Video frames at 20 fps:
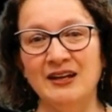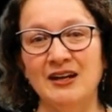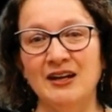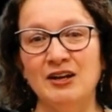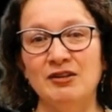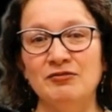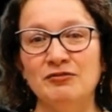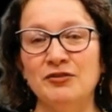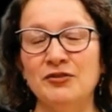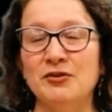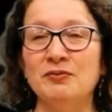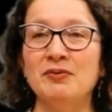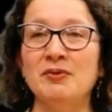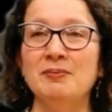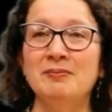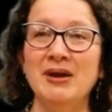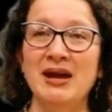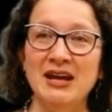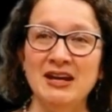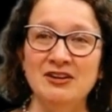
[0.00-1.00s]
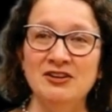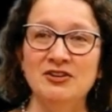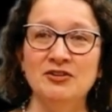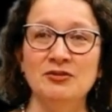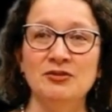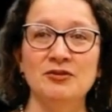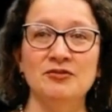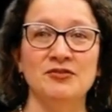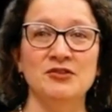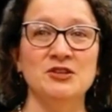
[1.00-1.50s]
For the
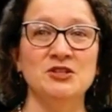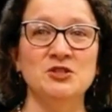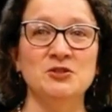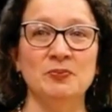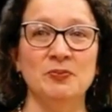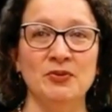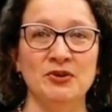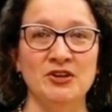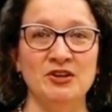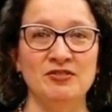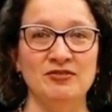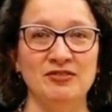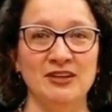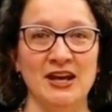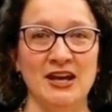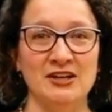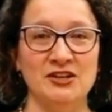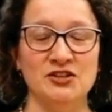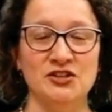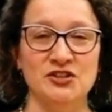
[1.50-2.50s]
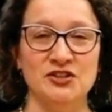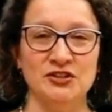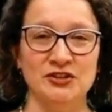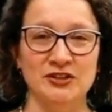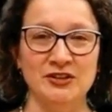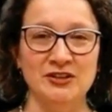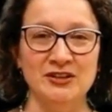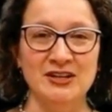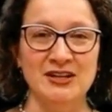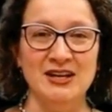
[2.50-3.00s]
remainder of this brief
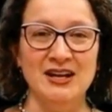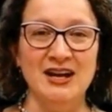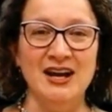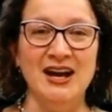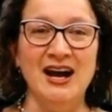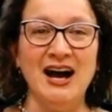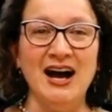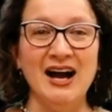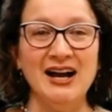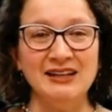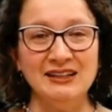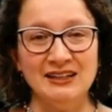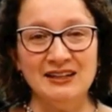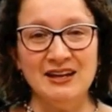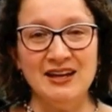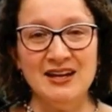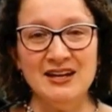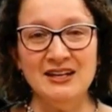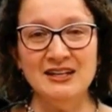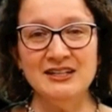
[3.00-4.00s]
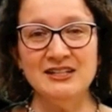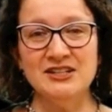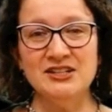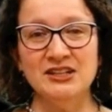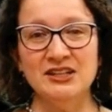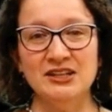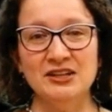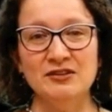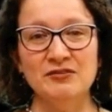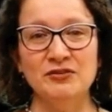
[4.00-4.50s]
lecture, I'd like to
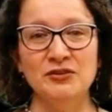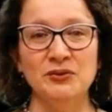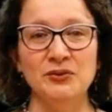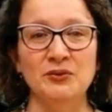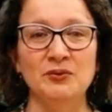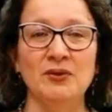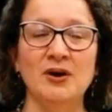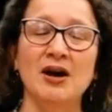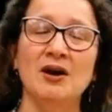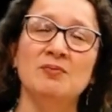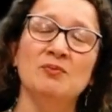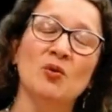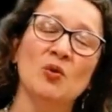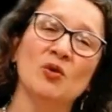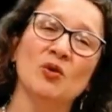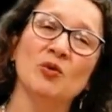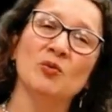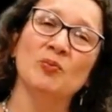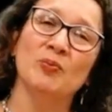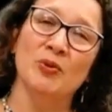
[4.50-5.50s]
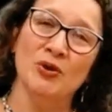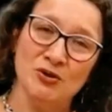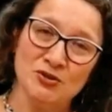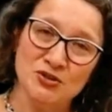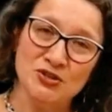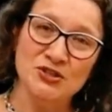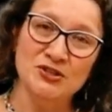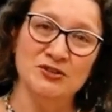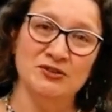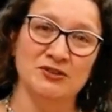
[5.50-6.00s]
give you a more
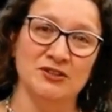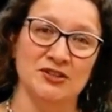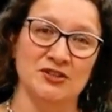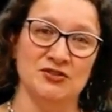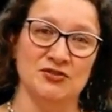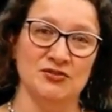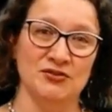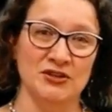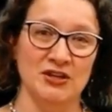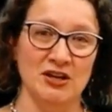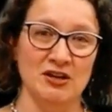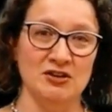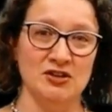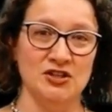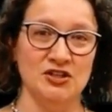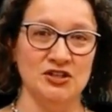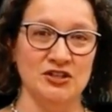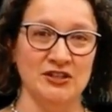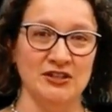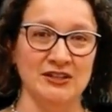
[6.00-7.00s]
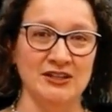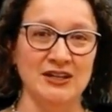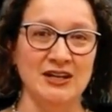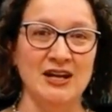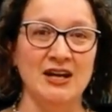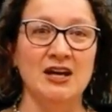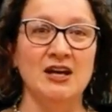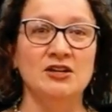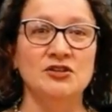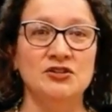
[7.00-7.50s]
personal introduction
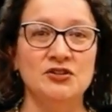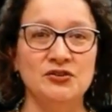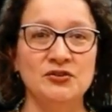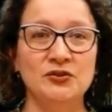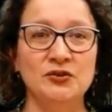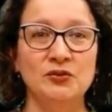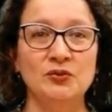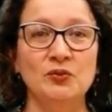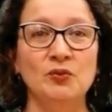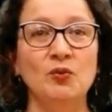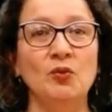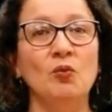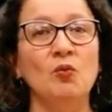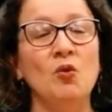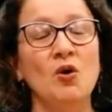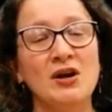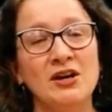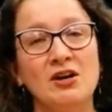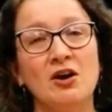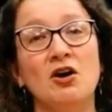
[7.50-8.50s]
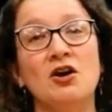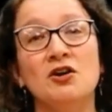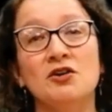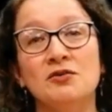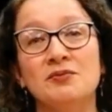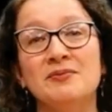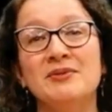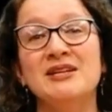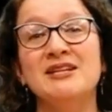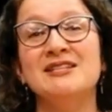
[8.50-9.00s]
to what art
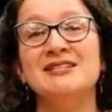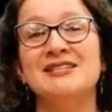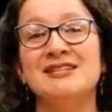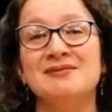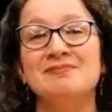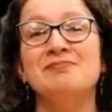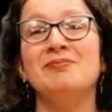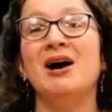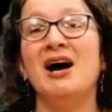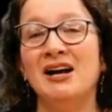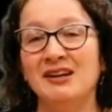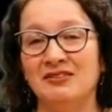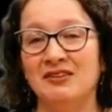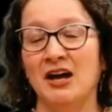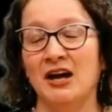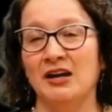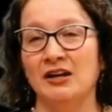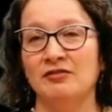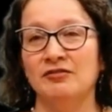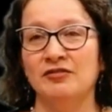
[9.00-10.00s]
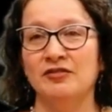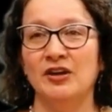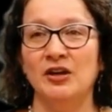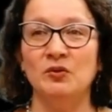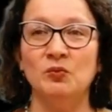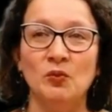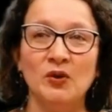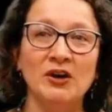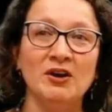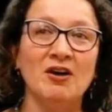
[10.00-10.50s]
means in my life
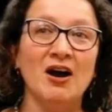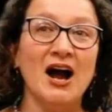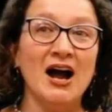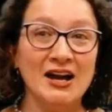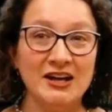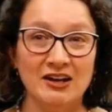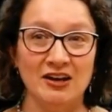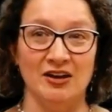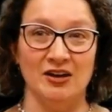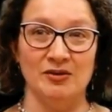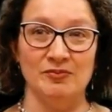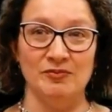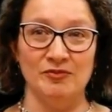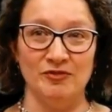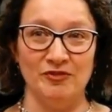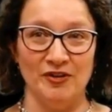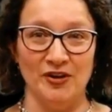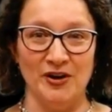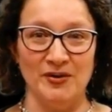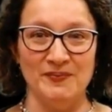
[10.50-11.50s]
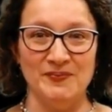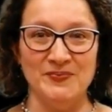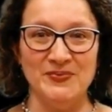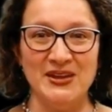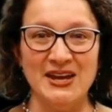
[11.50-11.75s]
and where I come from.